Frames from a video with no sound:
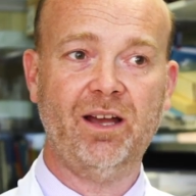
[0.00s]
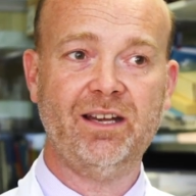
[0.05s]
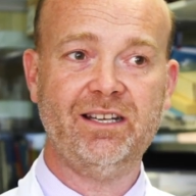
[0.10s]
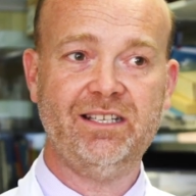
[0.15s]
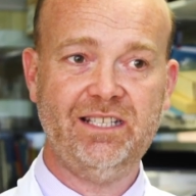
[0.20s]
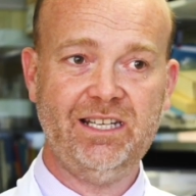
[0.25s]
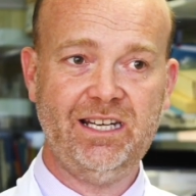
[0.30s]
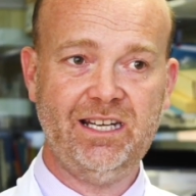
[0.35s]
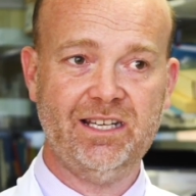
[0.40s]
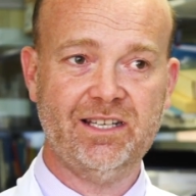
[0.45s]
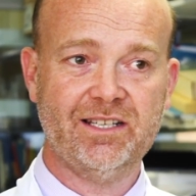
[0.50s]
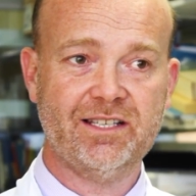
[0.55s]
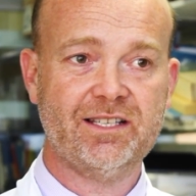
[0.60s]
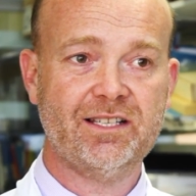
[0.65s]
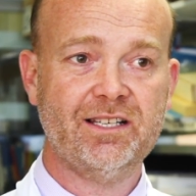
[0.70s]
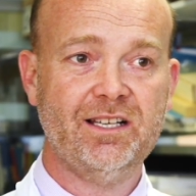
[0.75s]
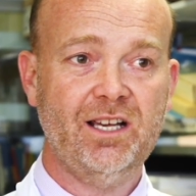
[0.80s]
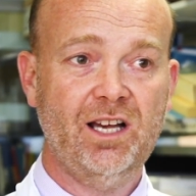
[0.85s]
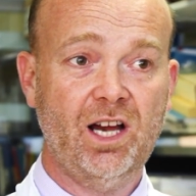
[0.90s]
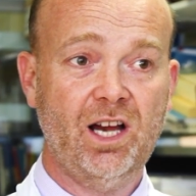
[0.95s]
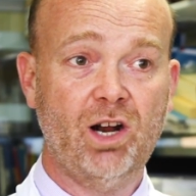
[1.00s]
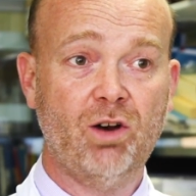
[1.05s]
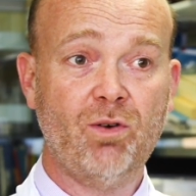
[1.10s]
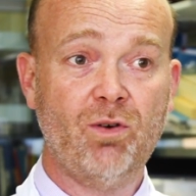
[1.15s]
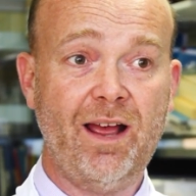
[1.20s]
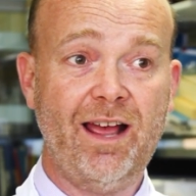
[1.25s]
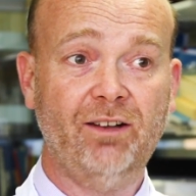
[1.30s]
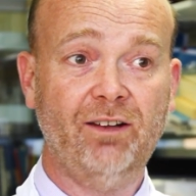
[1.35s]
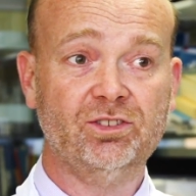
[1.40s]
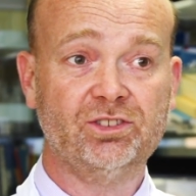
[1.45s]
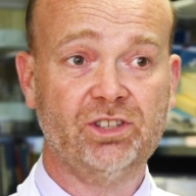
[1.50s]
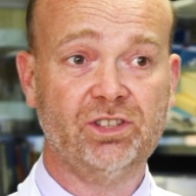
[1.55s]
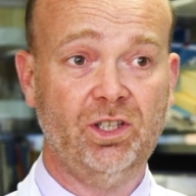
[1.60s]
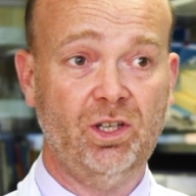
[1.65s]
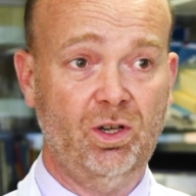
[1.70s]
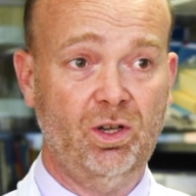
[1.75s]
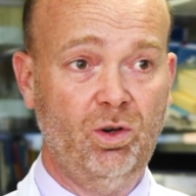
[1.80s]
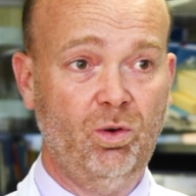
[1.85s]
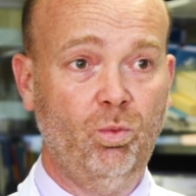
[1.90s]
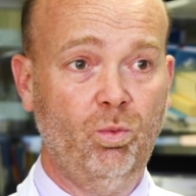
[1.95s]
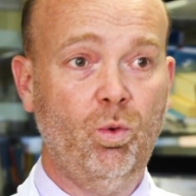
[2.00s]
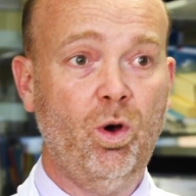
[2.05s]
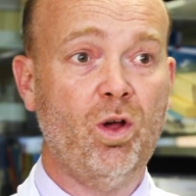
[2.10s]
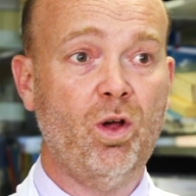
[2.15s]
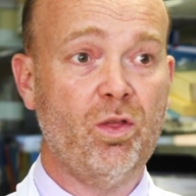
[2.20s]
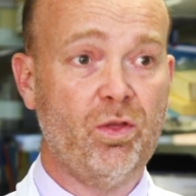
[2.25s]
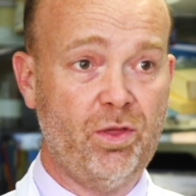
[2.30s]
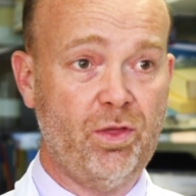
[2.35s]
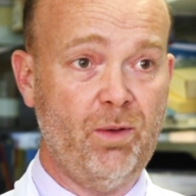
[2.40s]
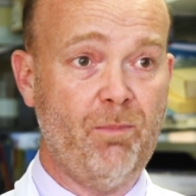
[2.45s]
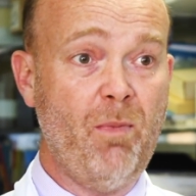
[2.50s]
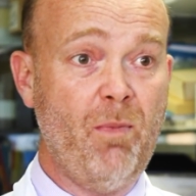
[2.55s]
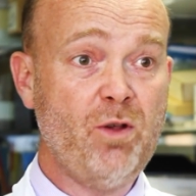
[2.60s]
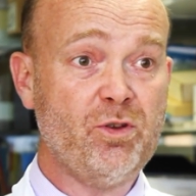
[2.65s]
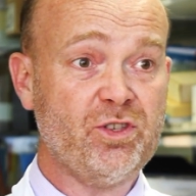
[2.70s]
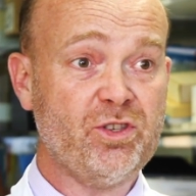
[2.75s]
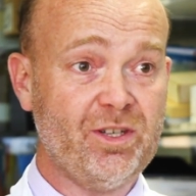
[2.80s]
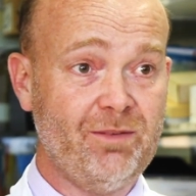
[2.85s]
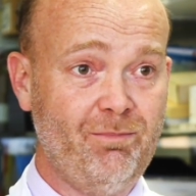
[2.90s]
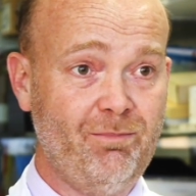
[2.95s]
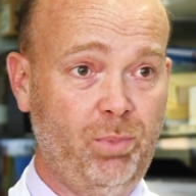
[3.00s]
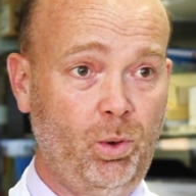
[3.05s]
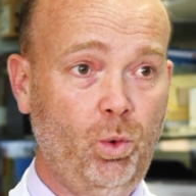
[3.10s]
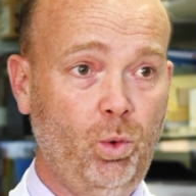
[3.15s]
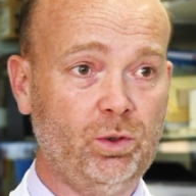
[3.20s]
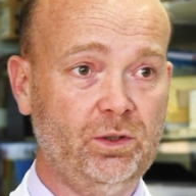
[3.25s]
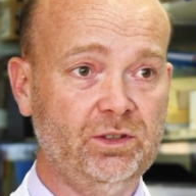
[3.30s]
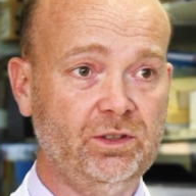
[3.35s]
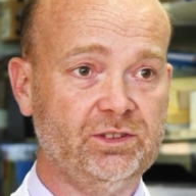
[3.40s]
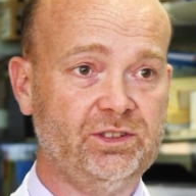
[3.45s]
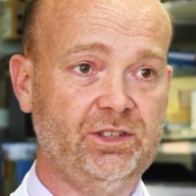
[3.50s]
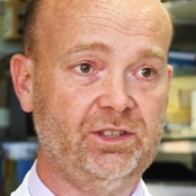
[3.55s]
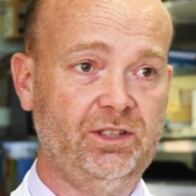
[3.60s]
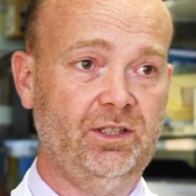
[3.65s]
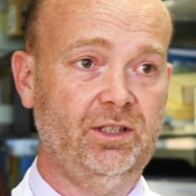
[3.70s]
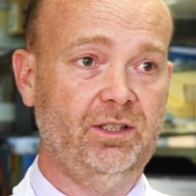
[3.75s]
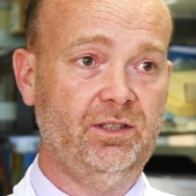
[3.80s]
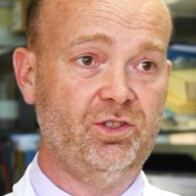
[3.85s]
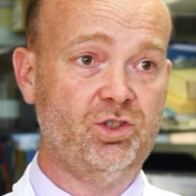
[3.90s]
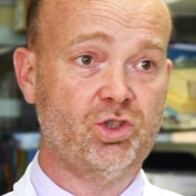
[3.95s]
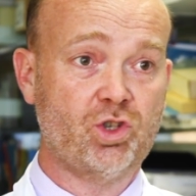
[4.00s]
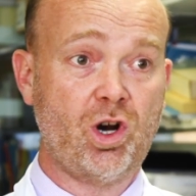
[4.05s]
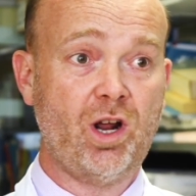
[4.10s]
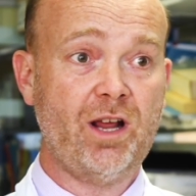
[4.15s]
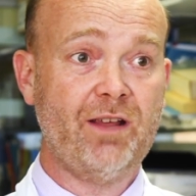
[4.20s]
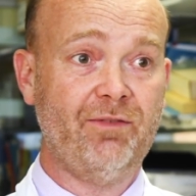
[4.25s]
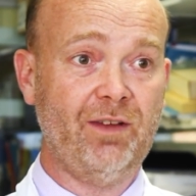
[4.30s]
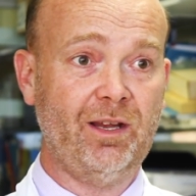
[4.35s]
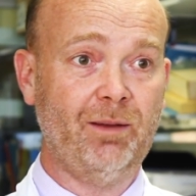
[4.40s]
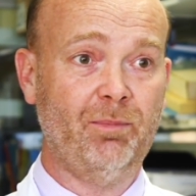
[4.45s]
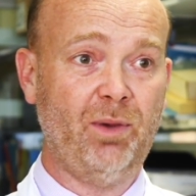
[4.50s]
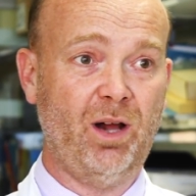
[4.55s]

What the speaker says: ideas around what the most important driving